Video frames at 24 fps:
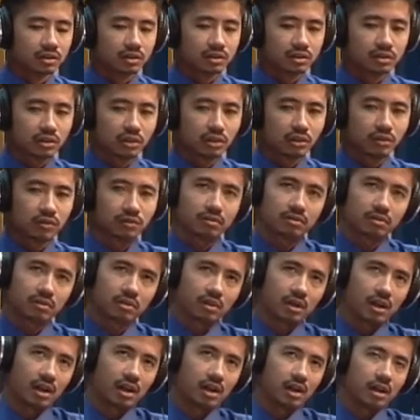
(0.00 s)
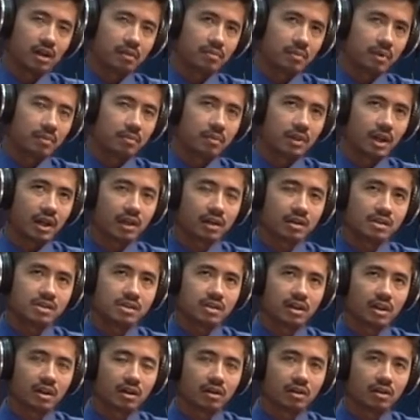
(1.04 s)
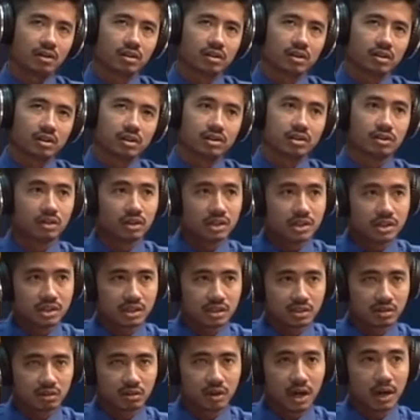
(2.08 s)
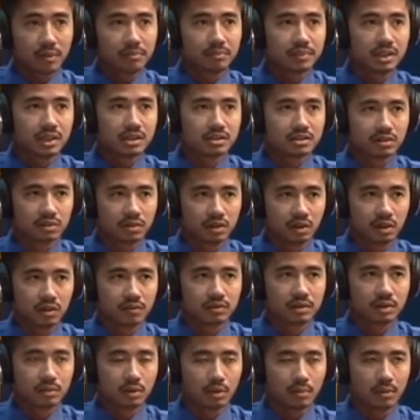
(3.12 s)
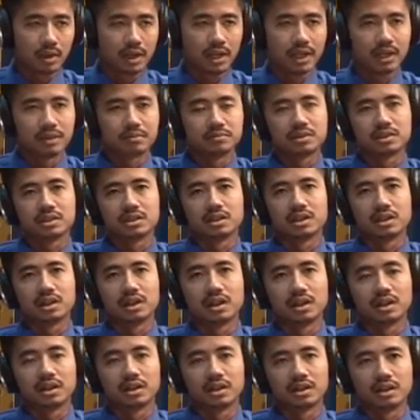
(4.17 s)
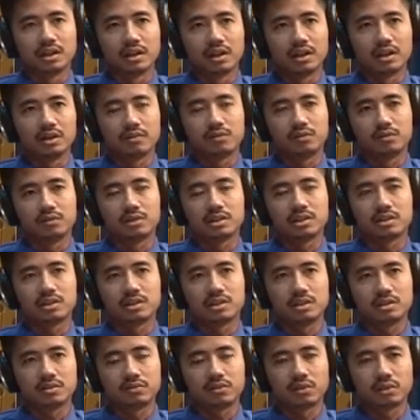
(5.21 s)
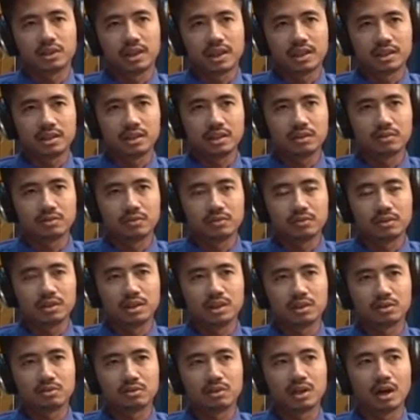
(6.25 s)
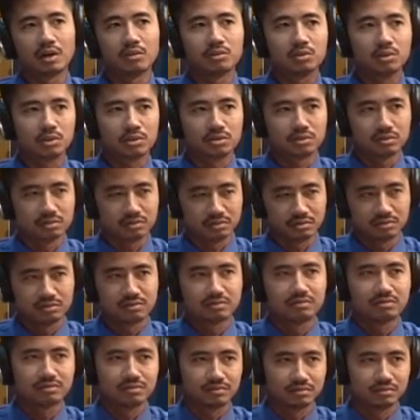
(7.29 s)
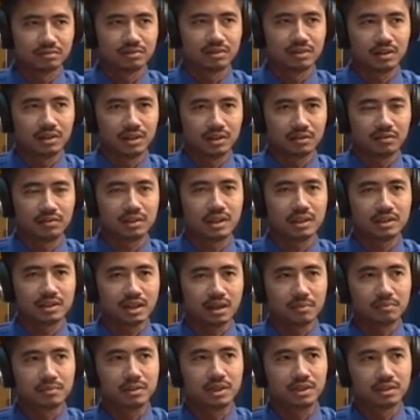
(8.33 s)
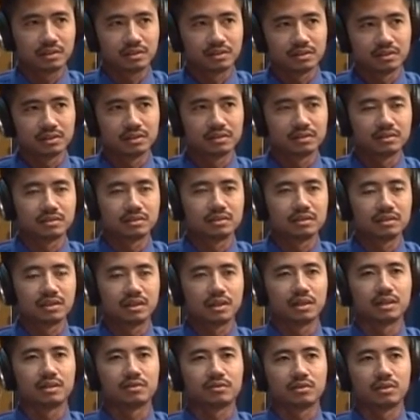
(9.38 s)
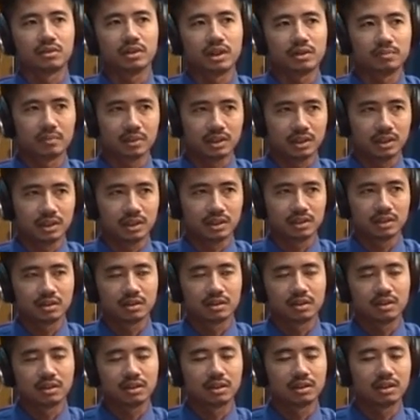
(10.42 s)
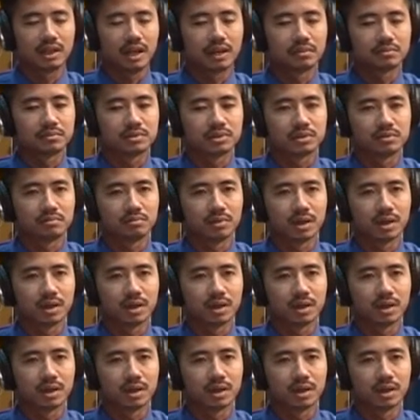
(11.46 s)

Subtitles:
So maybe I can share on installation or updates of the mobile apps. If we see for native, we need to download if there's update for that particular apps.